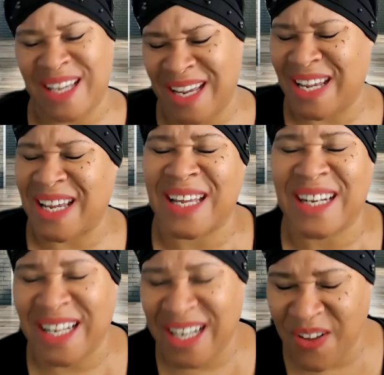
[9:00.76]
the
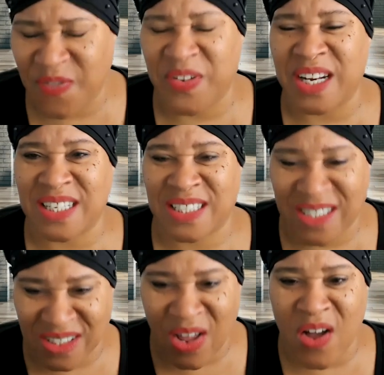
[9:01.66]
end and he finished
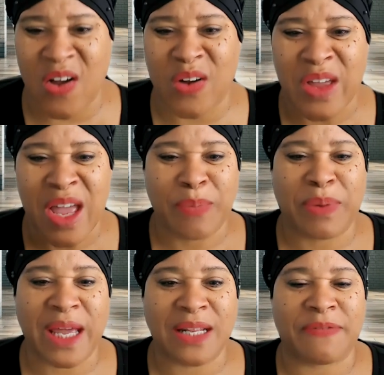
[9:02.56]
the song,
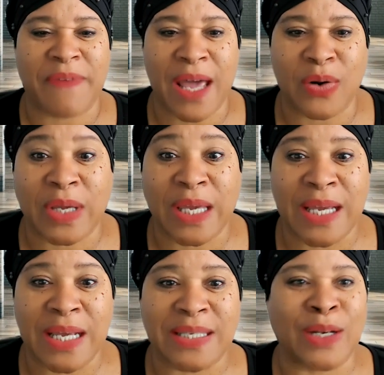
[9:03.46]
played the final
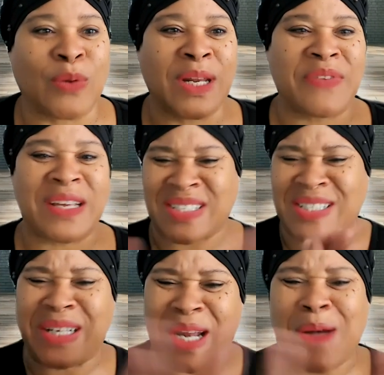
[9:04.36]
keys, and Olivia
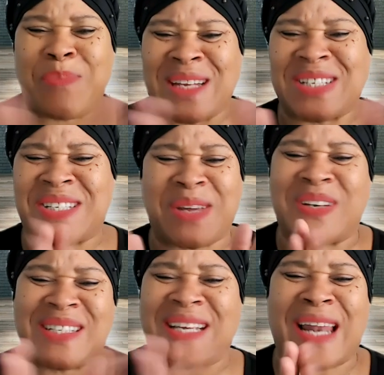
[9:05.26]
stood up and she
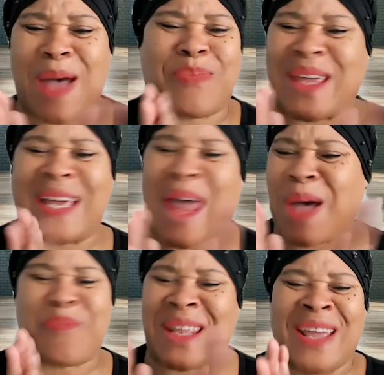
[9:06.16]
was
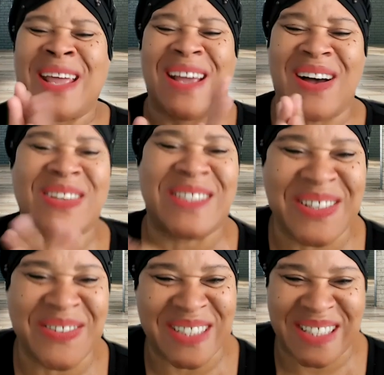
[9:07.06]
clapping. Oh,
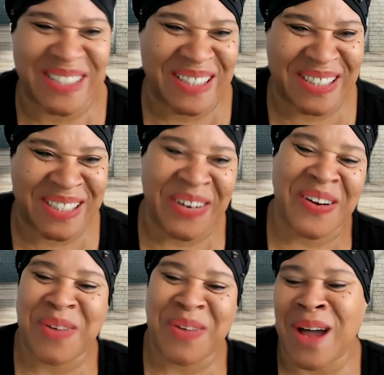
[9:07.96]
she was
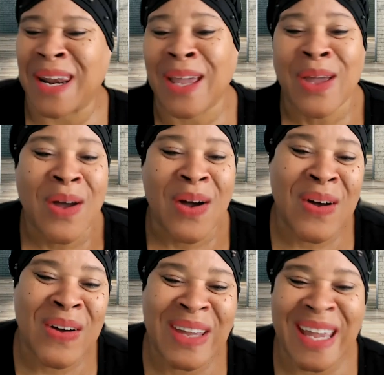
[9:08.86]
cheering him on, like,
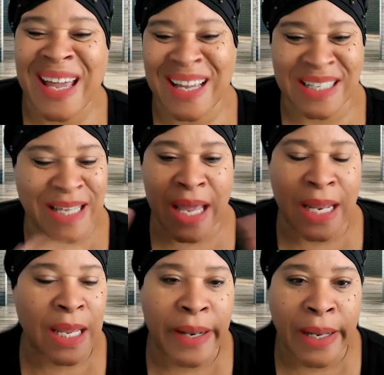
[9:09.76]
oh yeah, because
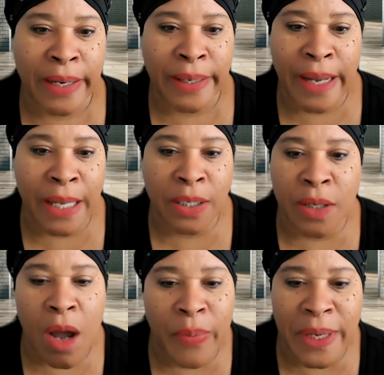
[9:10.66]
Ned
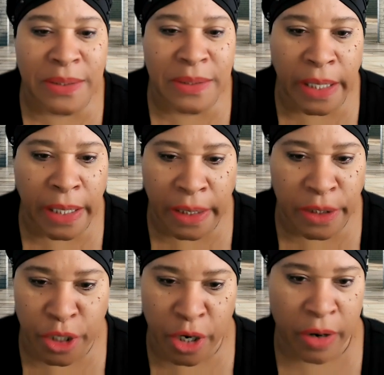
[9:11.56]
could always
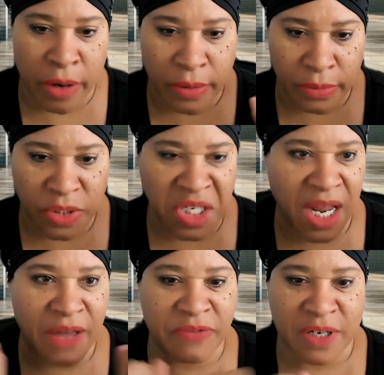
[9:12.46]
sing to her. She
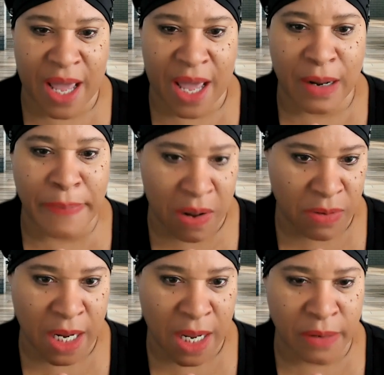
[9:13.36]
loved that
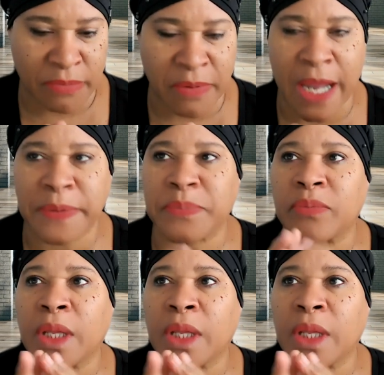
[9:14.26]
about Ned, right?